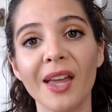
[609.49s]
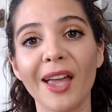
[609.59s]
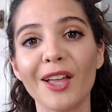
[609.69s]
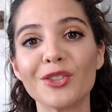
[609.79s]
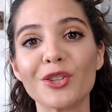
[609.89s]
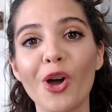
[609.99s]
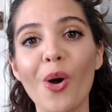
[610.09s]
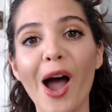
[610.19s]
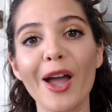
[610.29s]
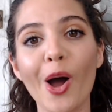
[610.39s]
And so
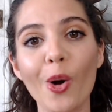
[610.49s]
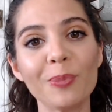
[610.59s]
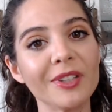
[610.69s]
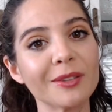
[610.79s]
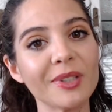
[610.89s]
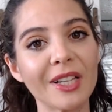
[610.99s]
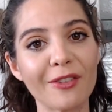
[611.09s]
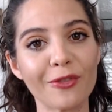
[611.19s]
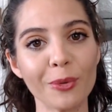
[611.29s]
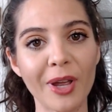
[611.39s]
I hope this was
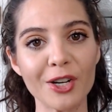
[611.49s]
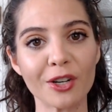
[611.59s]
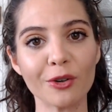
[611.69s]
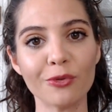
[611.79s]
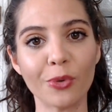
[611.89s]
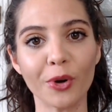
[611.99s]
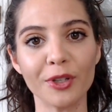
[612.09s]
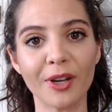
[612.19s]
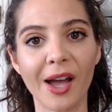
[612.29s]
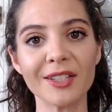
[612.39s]
informational for you
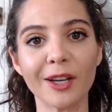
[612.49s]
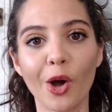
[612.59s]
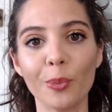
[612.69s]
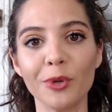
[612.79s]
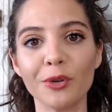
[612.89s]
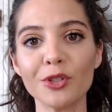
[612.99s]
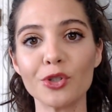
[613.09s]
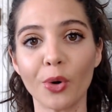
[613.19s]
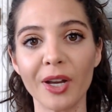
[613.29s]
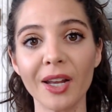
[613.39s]
guys. I hope you
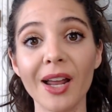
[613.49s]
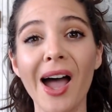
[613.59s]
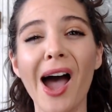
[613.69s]
enjoyed it.